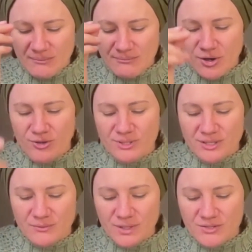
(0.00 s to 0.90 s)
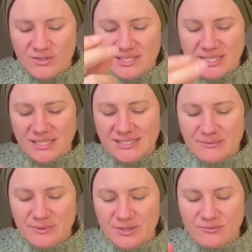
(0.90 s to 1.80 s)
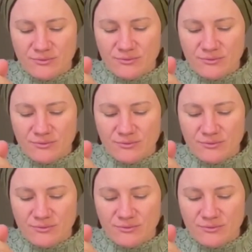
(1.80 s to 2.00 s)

moment when you see someone